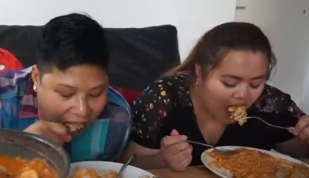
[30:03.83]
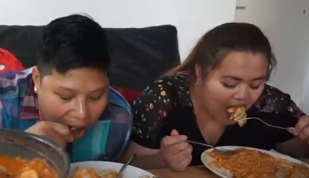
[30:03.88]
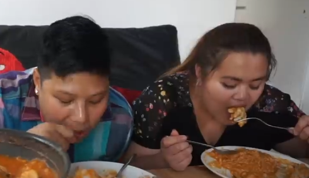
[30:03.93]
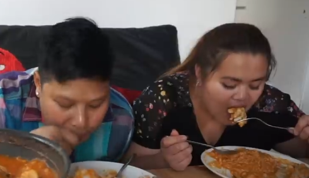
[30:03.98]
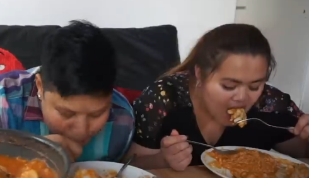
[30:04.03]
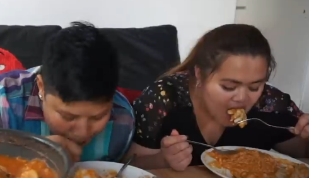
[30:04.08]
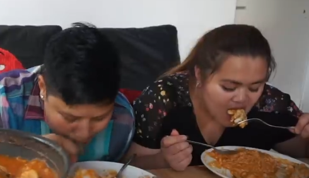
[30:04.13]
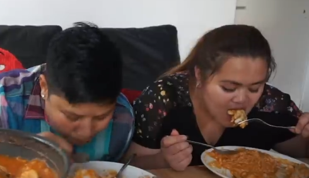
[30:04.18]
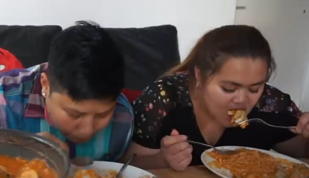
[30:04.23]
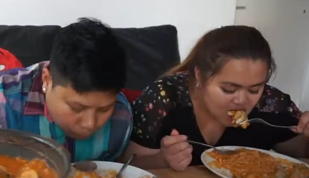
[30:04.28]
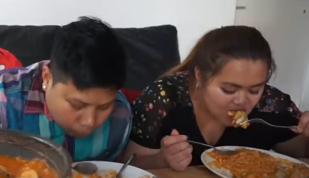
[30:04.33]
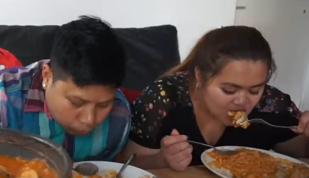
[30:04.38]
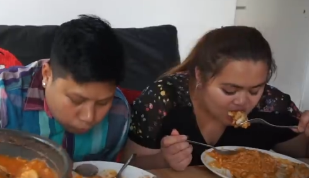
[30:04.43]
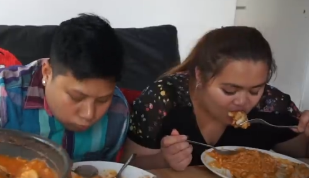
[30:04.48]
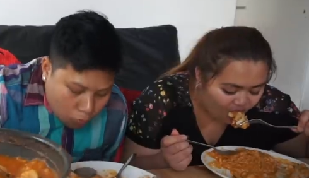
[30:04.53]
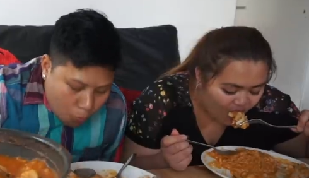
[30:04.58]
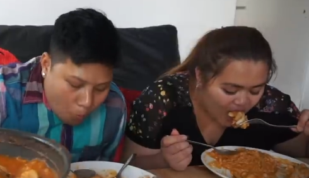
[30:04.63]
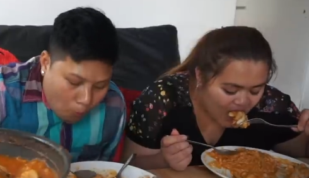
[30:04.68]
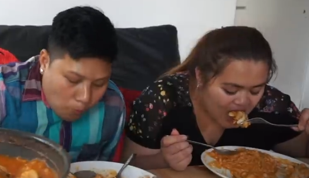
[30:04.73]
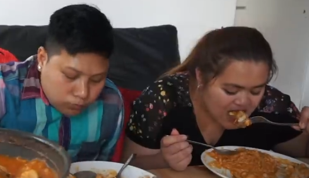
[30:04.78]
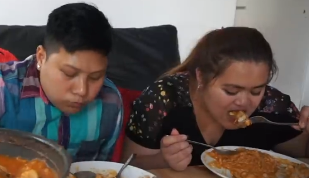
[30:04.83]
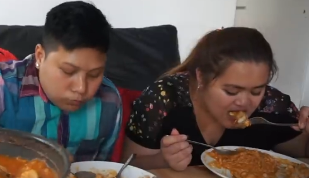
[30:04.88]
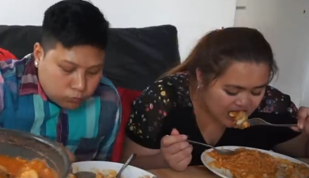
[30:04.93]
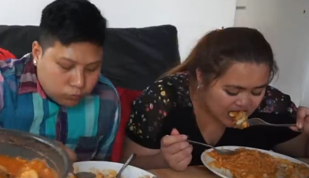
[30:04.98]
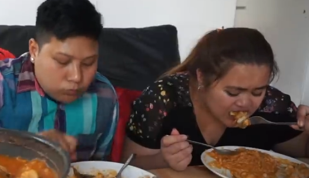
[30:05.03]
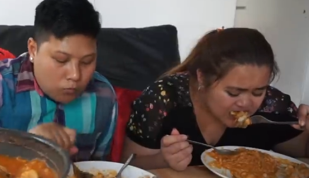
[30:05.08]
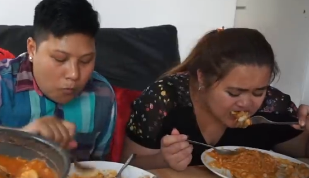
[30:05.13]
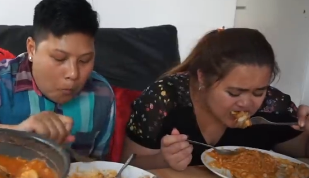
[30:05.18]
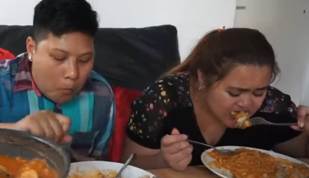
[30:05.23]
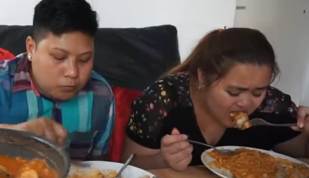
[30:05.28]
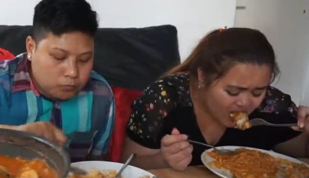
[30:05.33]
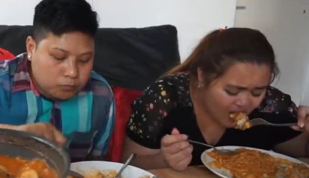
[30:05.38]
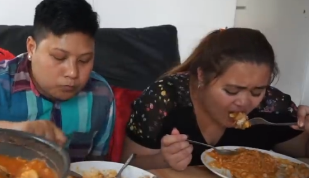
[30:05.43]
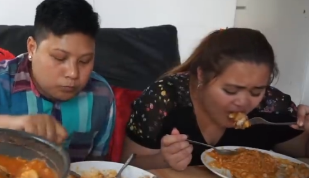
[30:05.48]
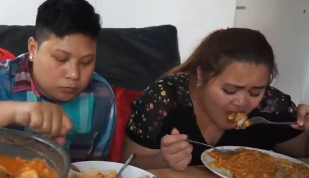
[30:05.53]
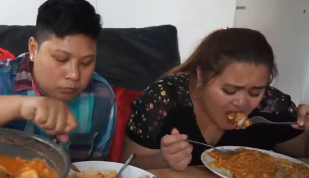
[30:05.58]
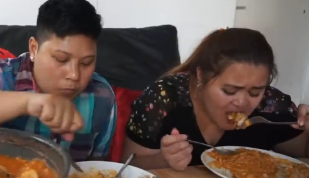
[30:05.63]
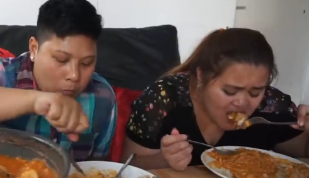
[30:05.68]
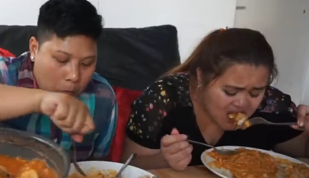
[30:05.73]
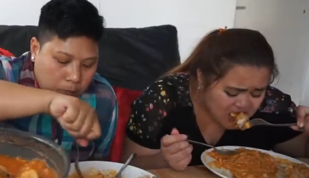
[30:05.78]

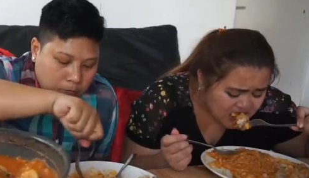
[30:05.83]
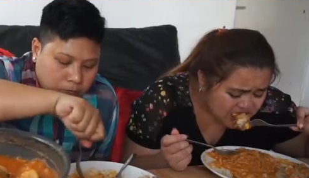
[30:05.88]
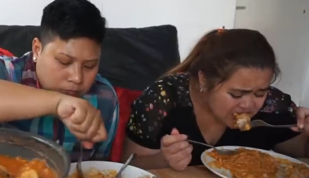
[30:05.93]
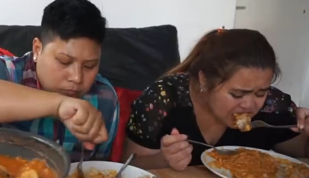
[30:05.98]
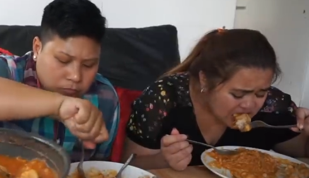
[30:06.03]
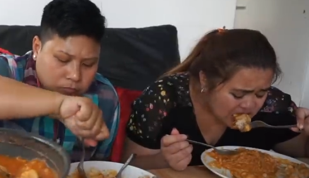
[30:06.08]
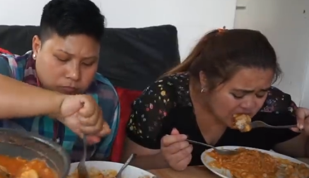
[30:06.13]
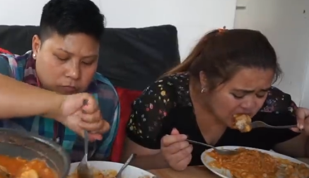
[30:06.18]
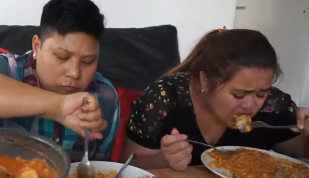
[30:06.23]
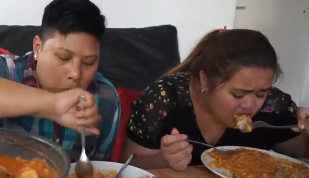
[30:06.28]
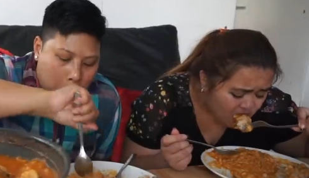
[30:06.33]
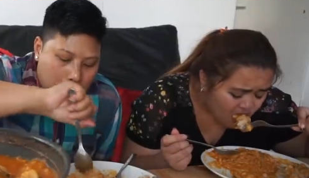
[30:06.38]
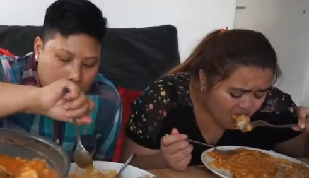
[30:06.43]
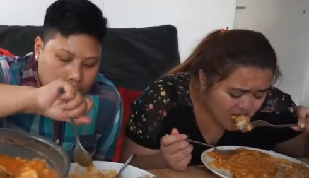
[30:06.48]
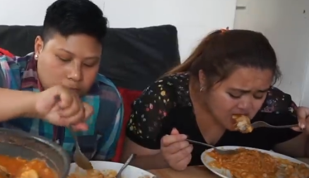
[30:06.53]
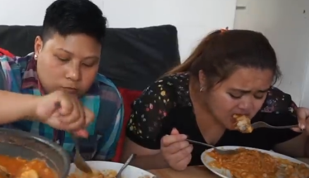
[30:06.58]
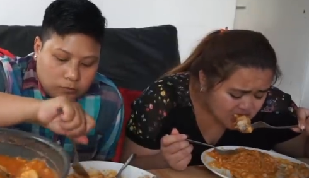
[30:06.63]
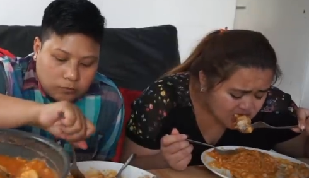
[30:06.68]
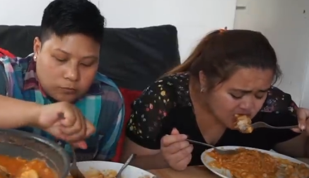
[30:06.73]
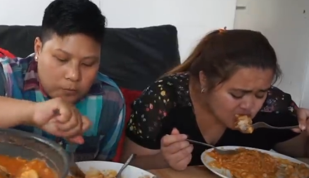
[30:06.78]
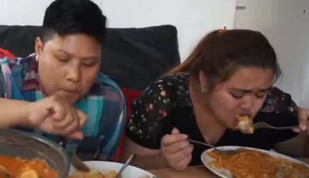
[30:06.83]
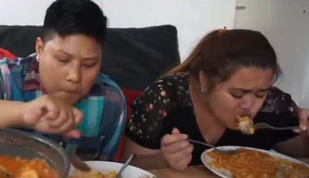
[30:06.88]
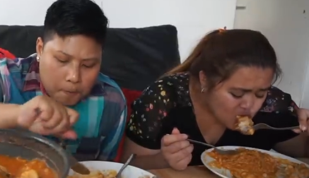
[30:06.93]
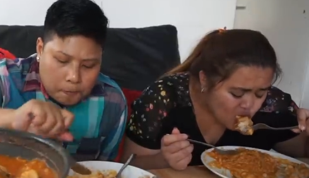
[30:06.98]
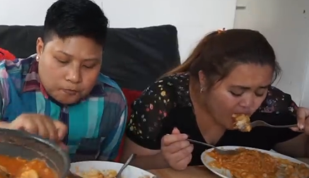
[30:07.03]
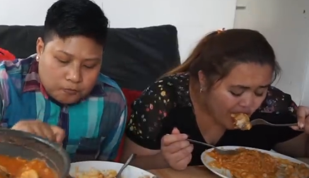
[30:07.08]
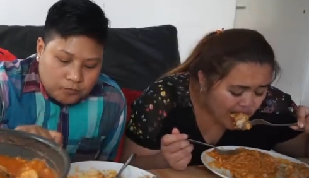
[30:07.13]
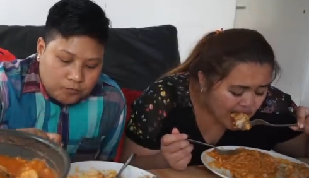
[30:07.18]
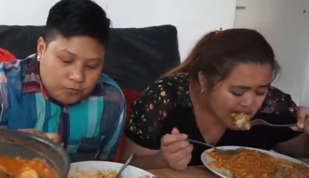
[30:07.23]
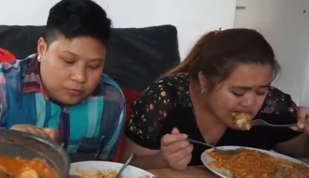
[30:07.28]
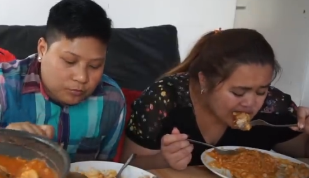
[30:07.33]
(no one is talking)